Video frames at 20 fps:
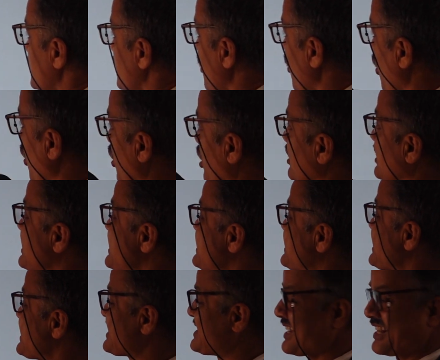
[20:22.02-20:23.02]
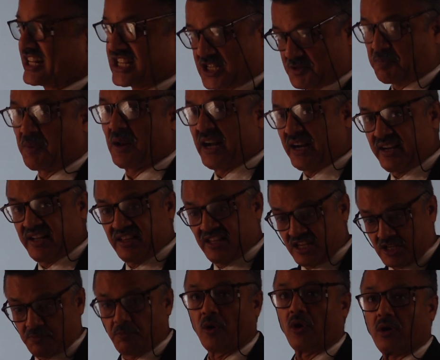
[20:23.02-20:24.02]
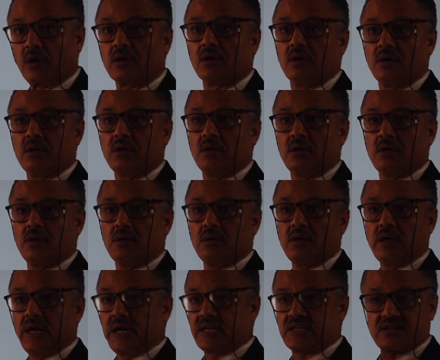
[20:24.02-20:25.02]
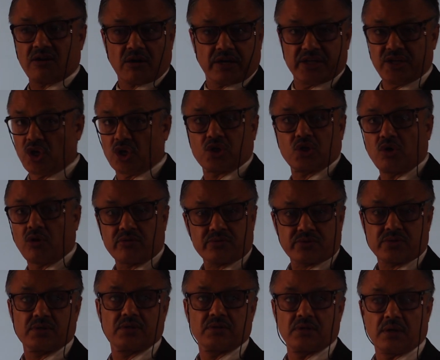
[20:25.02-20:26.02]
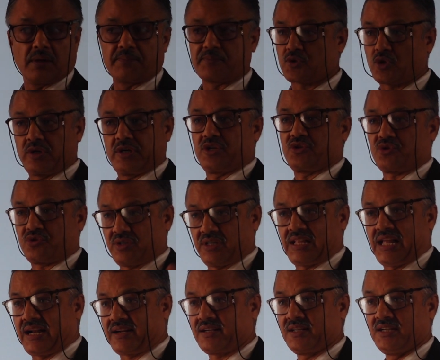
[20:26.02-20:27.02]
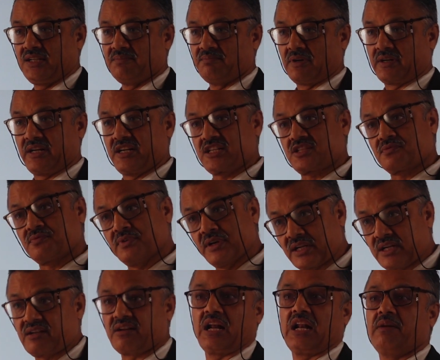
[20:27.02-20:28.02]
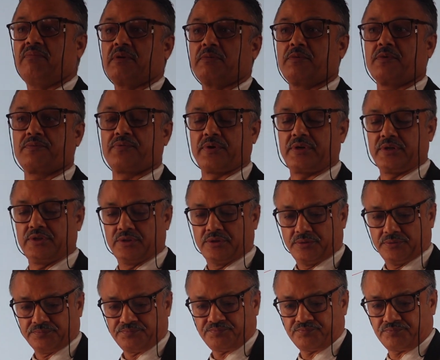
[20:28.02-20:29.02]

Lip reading: all these things are explained in this book. It is not in your course, I'm sorry to say that, but it is very relevant book for you.